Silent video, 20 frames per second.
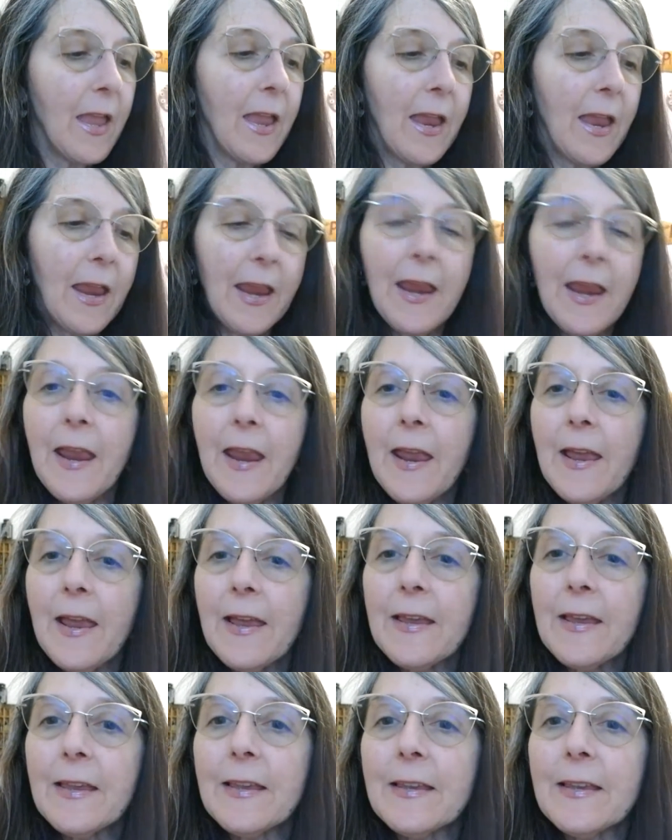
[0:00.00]

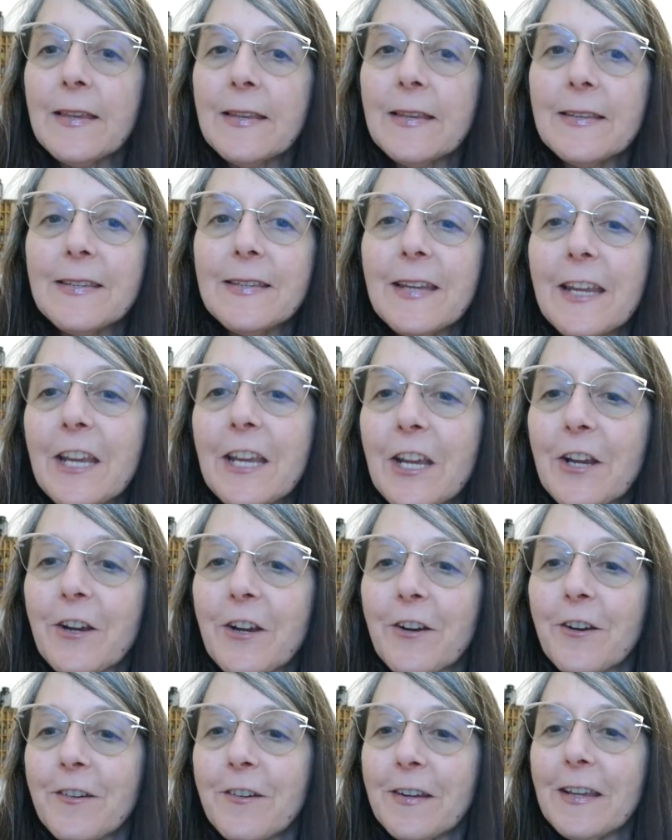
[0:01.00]
And
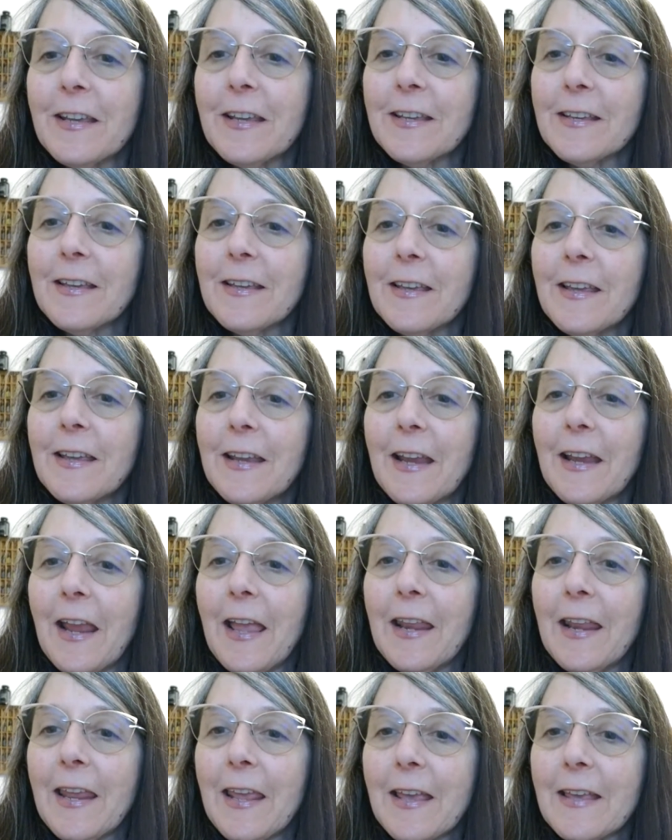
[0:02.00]
here it
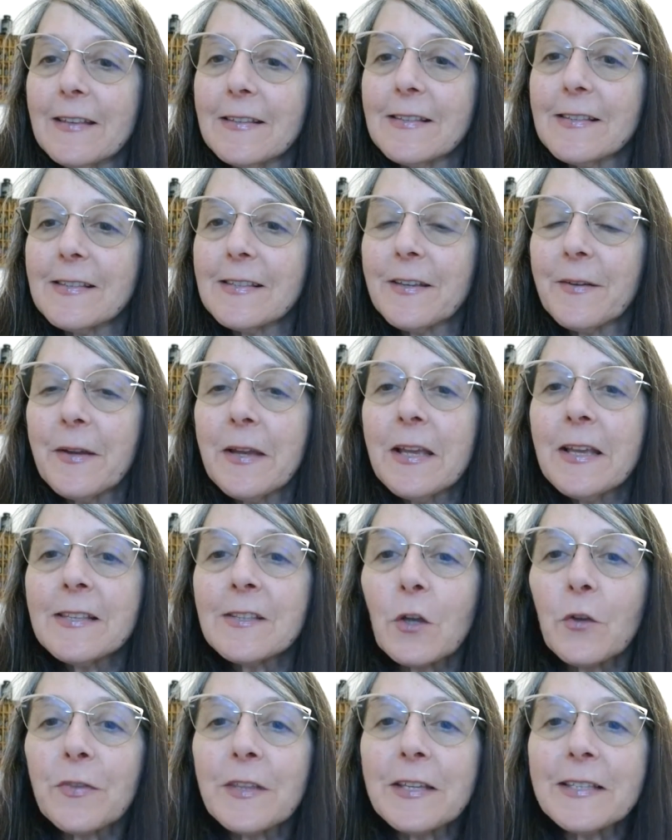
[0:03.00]
is.
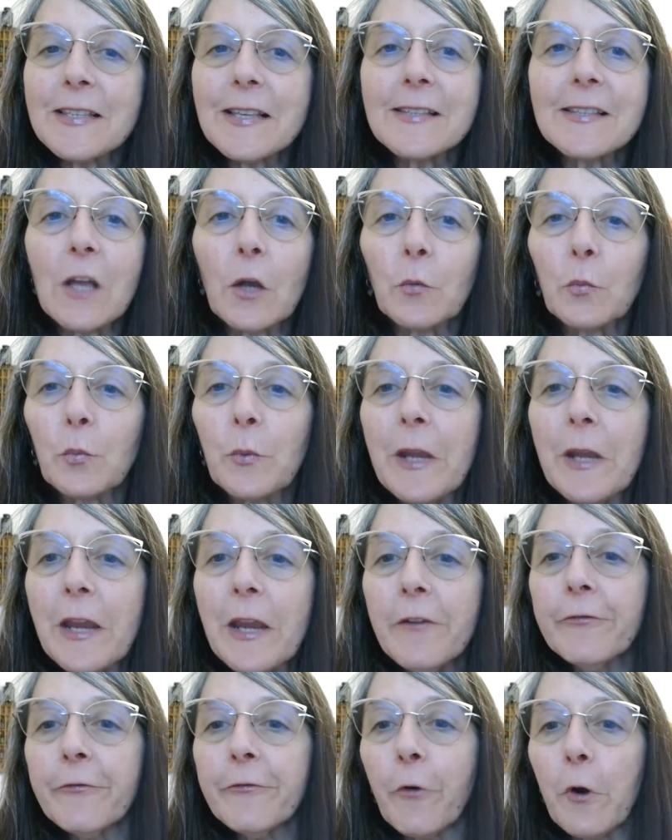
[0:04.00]
So this is a
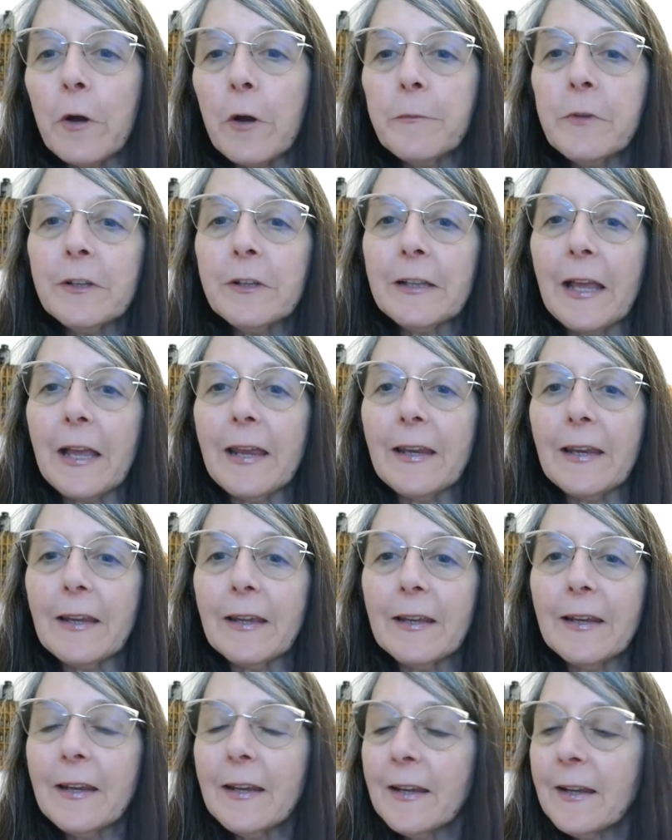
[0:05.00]

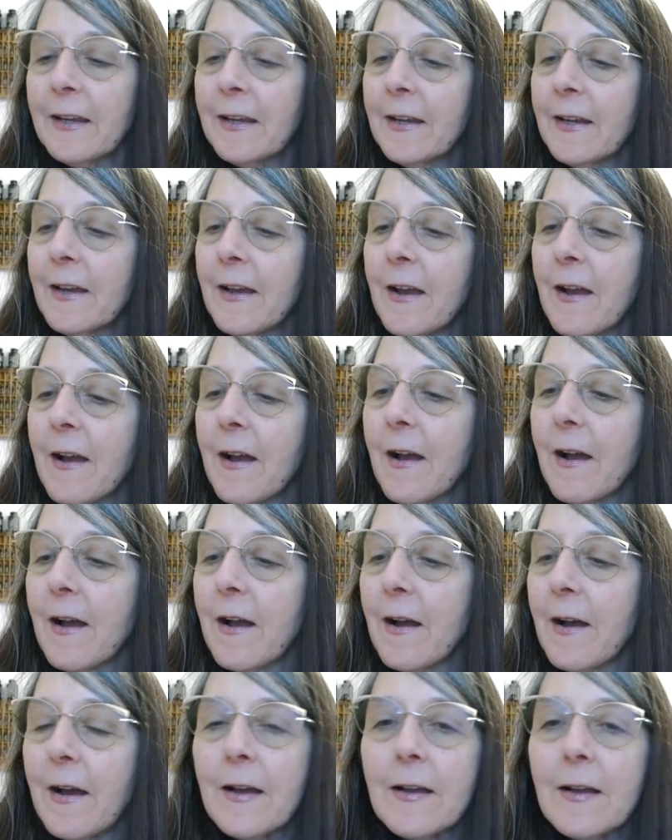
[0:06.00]
reformulated
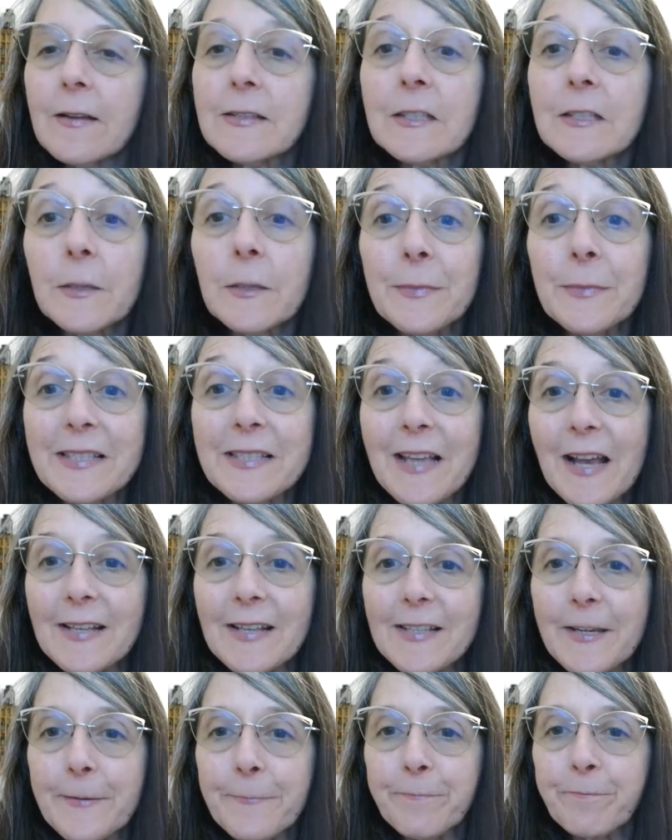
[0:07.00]
Slim and
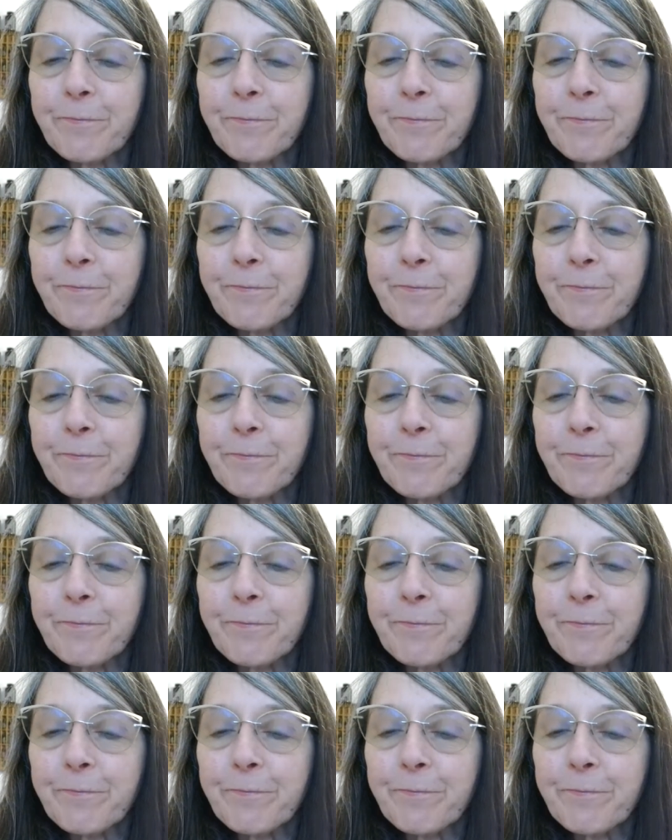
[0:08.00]
Sassy.